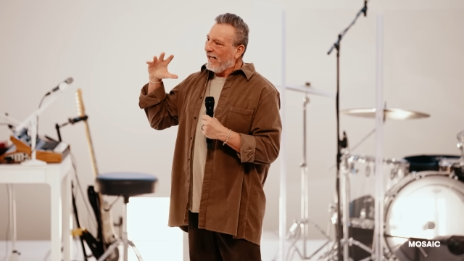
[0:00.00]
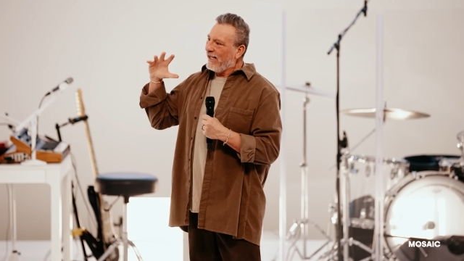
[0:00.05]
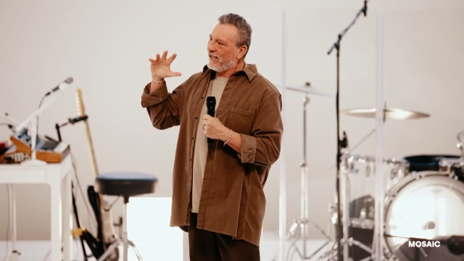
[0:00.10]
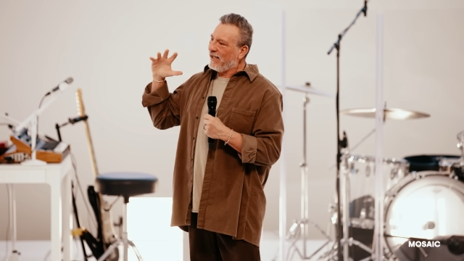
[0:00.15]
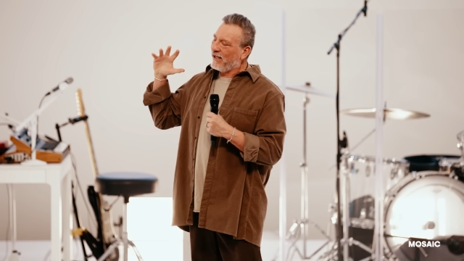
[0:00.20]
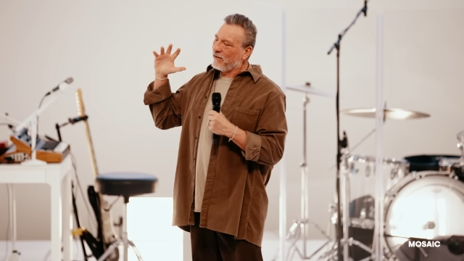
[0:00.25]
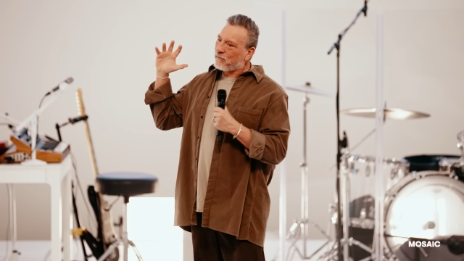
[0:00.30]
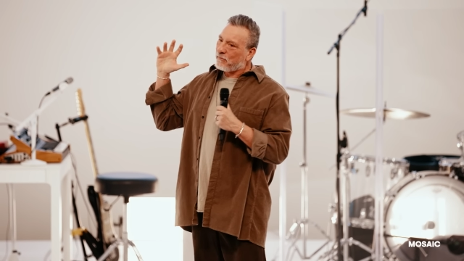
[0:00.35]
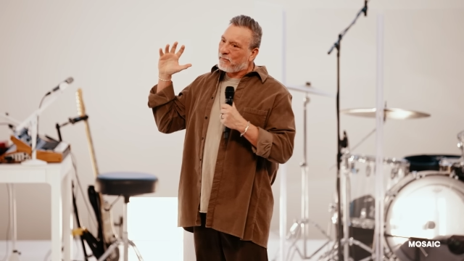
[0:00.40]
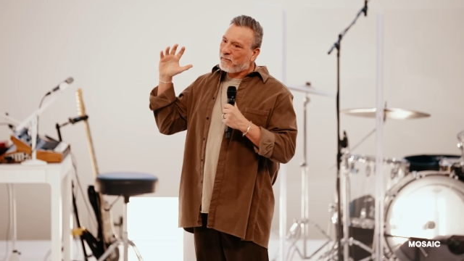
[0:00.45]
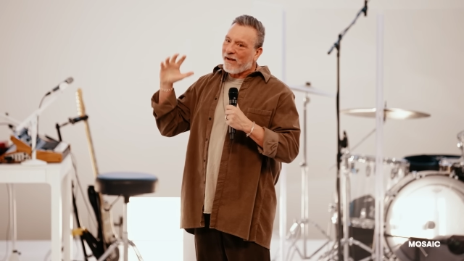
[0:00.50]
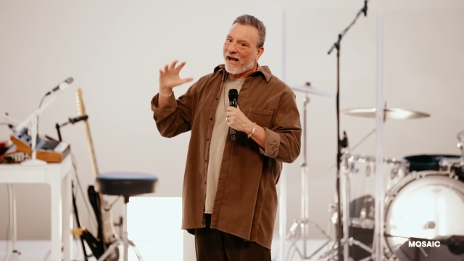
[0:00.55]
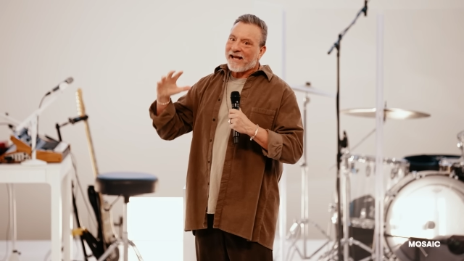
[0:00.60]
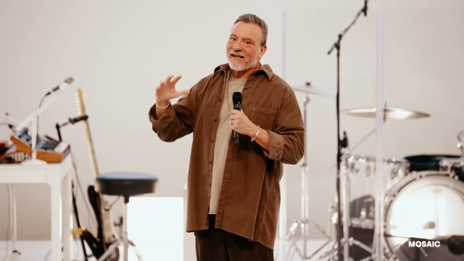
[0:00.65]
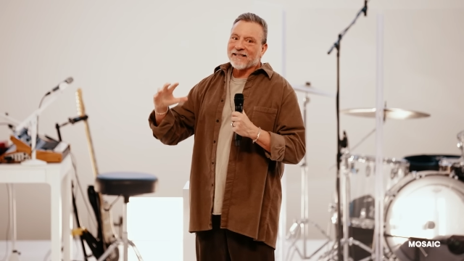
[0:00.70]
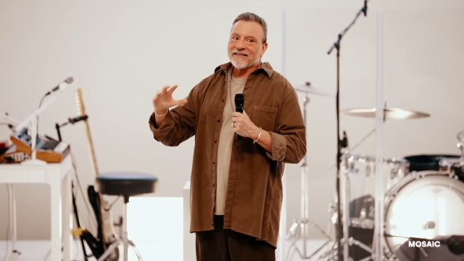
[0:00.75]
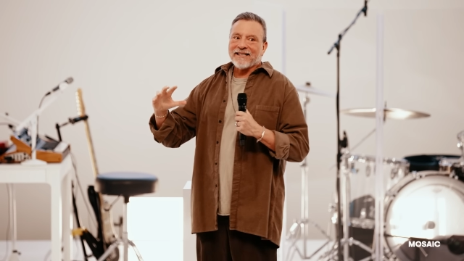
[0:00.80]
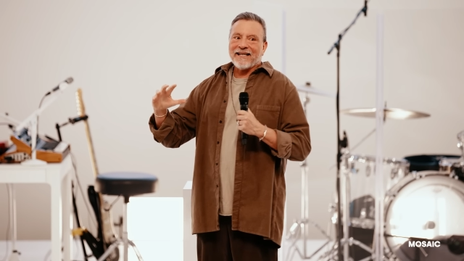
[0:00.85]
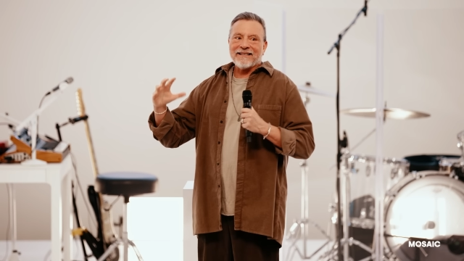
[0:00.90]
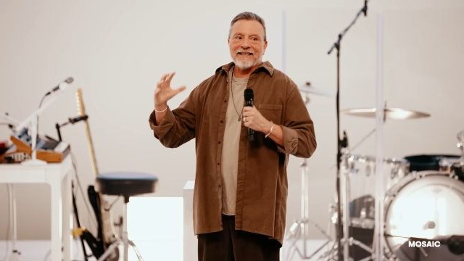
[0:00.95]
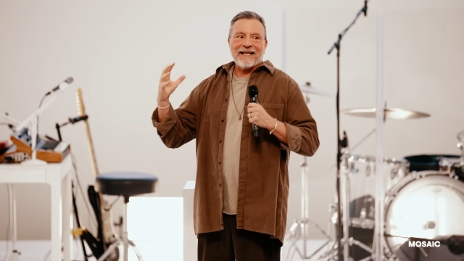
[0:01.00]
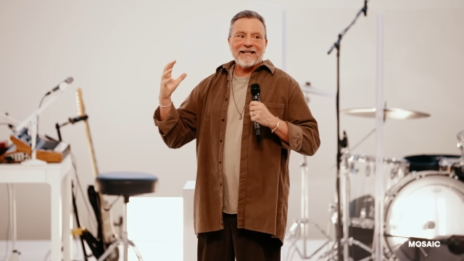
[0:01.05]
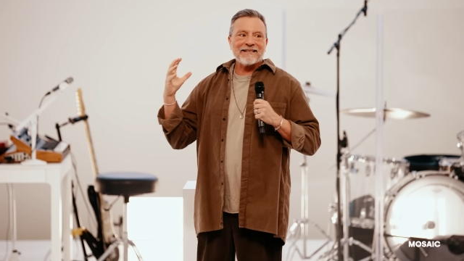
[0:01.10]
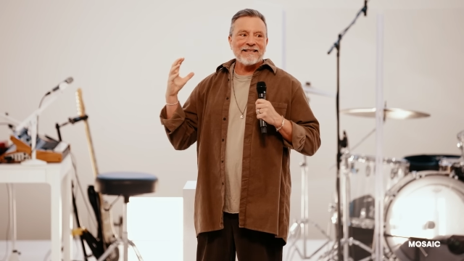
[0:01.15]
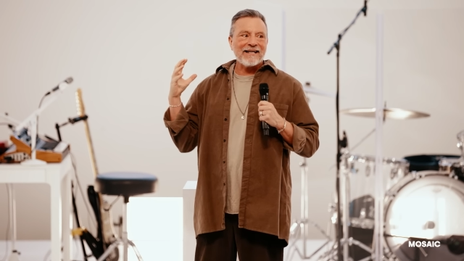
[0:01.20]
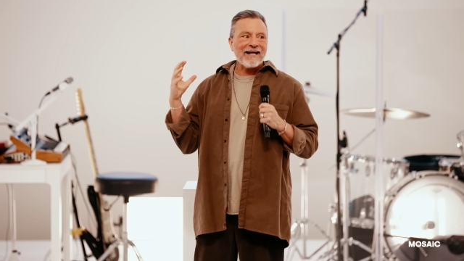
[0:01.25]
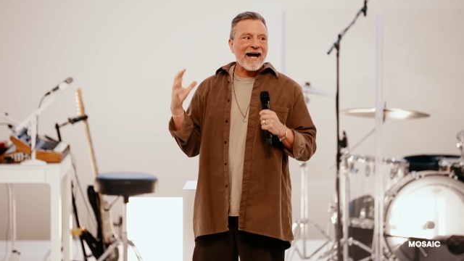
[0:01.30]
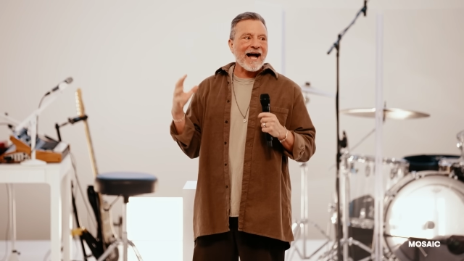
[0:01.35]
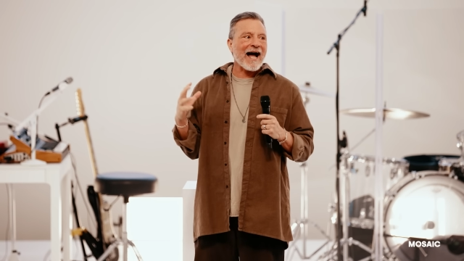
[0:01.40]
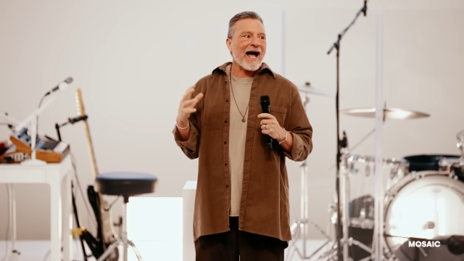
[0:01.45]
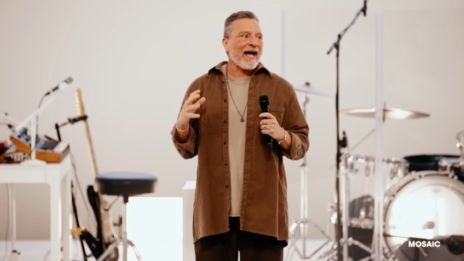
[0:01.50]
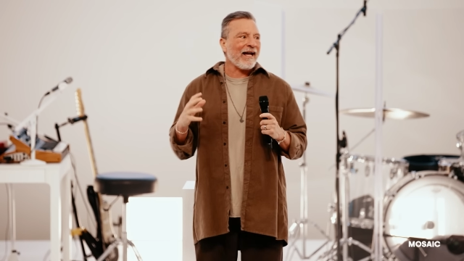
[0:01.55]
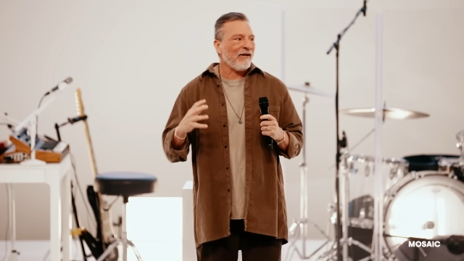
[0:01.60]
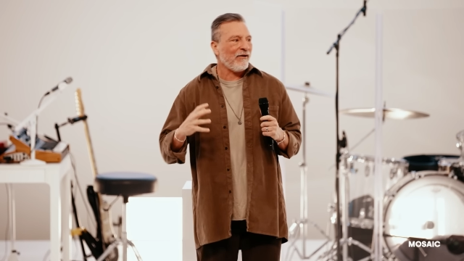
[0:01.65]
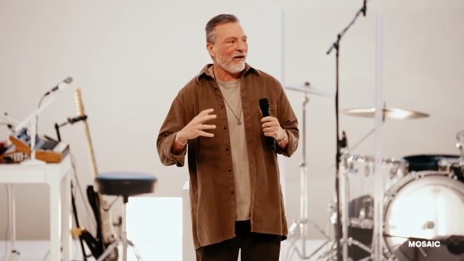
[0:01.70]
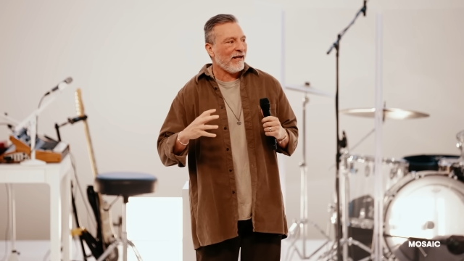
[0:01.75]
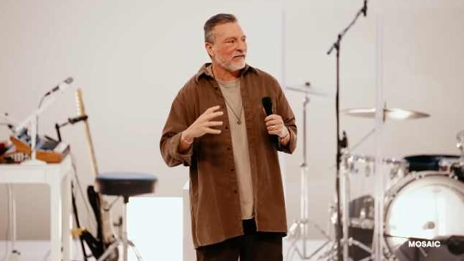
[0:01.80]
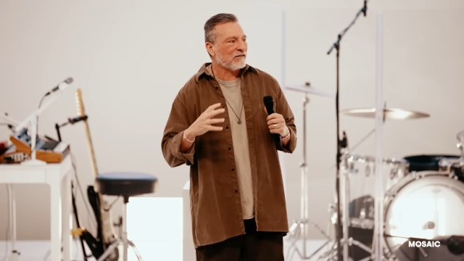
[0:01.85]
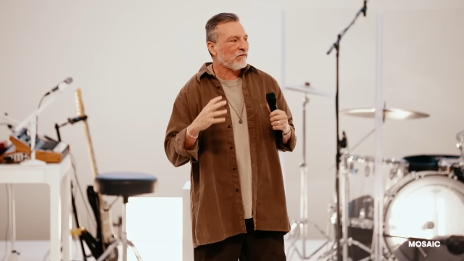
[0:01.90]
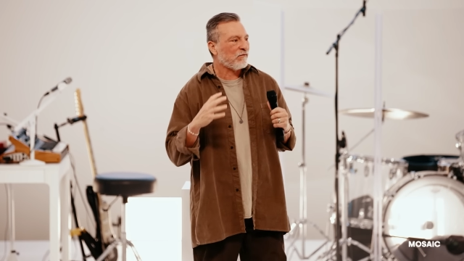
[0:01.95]
And Ben is like that guy
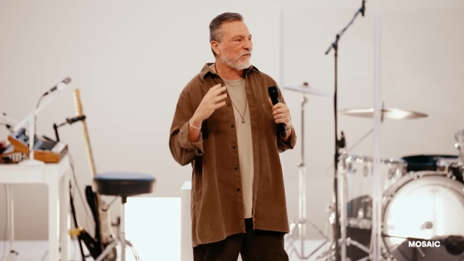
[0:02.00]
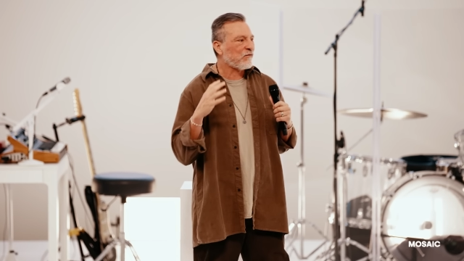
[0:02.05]
who has